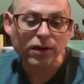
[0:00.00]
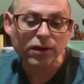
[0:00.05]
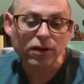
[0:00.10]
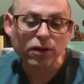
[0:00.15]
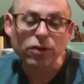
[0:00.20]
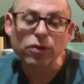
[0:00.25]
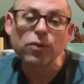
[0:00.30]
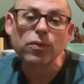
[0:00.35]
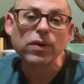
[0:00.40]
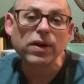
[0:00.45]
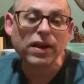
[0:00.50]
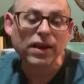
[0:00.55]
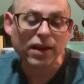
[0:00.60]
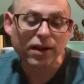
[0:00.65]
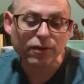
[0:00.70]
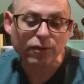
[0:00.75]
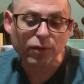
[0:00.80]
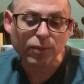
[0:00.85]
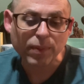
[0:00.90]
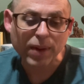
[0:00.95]
the three
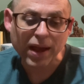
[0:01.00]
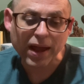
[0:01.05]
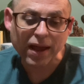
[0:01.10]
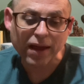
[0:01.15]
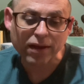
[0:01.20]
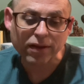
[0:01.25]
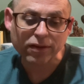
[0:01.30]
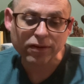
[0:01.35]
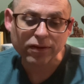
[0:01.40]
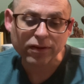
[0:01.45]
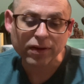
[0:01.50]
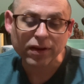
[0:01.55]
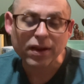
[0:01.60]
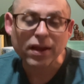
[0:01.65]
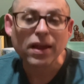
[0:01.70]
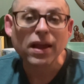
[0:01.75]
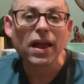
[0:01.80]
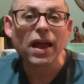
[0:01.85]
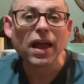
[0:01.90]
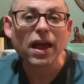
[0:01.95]
evil paths,
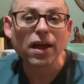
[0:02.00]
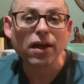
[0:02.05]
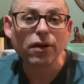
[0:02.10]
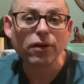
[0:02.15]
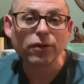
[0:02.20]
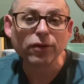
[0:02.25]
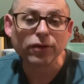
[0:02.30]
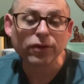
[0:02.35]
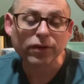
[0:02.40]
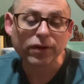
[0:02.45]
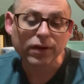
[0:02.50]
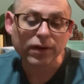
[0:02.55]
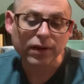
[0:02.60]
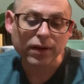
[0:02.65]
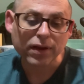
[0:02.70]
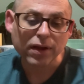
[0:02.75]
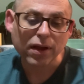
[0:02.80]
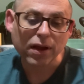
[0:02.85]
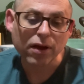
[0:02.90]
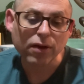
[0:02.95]
hells,
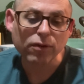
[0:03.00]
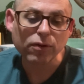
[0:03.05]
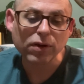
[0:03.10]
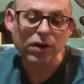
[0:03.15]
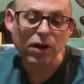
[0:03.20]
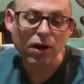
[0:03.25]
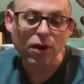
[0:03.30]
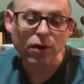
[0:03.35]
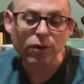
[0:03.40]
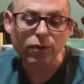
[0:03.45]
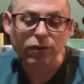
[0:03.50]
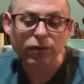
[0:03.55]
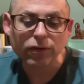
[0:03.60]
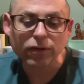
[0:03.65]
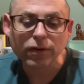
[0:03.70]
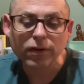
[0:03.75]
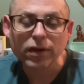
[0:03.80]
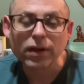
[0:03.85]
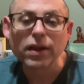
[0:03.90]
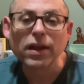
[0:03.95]
hungry ghosts,
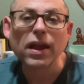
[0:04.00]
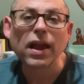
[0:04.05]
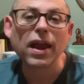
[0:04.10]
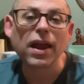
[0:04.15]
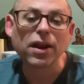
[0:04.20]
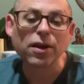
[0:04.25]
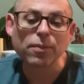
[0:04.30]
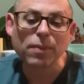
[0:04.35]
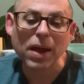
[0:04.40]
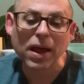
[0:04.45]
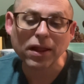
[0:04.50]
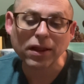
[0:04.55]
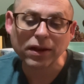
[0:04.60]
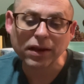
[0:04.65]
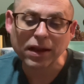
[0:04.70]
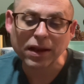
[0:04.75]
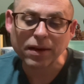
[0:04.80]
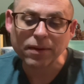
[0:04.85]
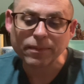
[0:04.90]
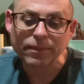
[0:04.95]

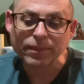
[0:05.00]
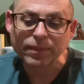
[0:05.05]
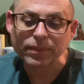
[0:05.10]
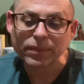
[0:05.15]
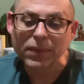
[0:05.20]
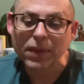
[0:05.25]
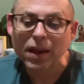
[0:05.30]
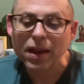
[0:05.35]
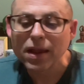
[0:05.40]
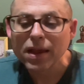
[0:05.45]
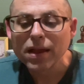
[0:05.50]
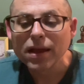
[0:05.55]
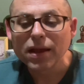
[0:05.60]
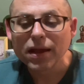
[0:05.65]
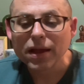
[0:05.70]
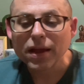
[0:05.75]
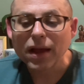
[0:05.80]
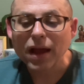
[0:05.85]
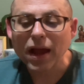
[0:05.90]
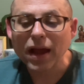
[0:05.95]
animality.
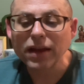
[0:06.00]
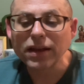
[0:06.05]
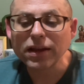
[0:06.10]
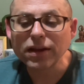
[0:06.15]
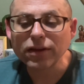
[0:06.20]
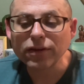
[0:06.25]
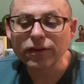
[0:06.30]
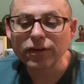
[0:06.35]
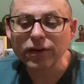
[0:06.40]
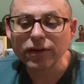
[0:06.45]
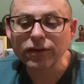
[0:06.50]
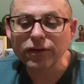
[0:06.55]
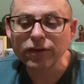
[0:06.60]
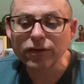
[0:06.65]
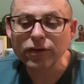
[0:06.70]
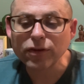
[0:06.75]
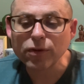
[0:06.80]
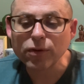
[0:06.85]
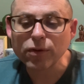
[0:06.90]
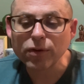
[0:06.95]
Ideas such as
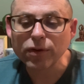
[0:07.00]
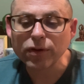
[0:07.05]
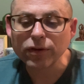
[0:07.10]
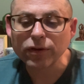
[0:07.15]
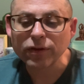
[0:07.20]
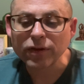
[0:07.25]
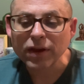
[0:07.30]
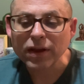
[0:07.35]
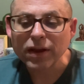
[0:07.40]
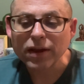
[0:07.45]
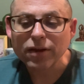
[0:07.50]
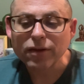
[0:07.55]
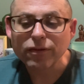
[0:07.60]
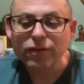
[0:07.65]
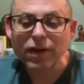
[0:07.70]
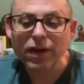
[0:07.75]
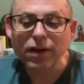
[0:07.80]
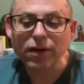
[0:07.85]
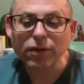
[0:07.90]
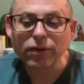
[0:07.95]
yours
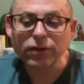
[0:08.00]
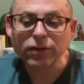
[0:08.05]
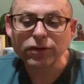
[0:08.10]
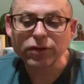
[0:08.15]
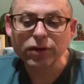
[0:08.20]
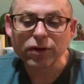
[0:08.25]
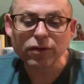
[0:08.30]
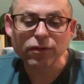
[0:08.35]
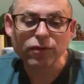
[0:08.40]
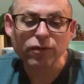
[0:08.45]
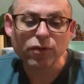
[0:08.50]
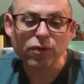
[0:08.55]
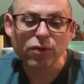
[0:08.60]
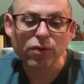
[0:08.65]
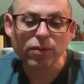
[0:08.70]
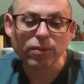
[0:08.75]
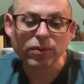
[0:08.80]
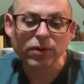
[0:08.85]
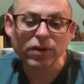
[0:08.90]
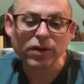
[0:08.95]
fail to
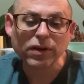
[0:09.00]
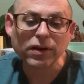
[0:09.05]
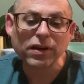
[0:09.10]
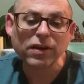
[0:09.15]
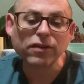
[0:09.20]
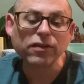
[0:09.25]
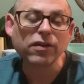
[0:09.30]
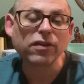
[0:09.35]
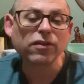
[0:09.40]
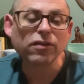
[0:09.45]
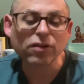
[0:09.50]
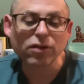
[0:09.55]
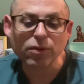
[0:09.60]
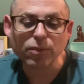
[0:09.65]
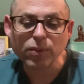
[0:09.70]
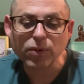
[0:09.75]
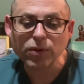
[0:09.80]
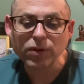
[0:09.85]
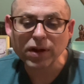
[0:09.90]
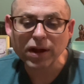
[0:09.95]
conform to the teachings of the
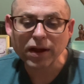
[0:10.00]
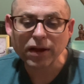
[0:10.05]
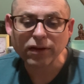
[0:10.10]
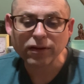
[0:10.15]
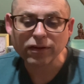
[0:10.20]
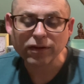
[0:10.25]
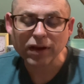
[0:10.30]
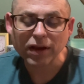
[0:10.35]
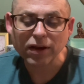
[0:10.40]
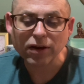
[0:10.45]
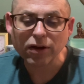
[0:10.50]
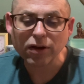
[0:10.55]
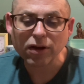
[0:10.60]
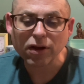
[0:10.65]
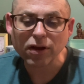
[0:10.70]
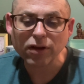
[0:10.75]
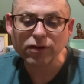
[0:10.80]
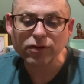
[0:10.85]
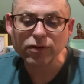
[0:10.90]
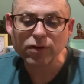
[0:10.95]
Buddhas and are
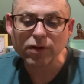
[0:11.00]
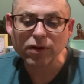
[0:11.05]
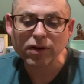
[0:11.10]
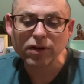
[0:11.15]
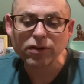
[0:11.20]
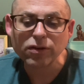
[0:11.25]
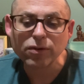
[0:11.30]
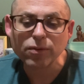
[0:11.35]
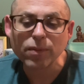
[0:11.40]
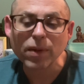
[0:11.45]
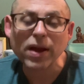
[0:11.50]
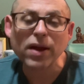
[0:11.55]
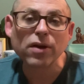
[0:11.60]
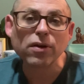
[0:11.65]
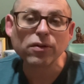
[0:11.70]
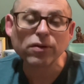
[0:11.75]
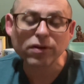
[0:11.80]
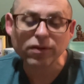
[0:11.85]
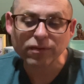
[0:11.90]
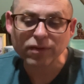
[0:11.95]
contrary to my
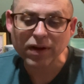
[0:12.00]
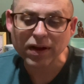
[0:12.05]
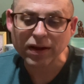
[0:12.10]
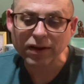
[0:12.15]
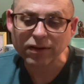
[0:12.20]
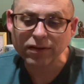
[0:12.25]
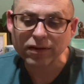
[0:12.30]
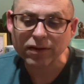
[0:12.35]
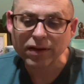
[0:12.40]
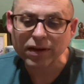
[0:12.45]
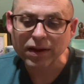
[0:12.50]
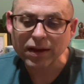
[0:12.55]
own advice.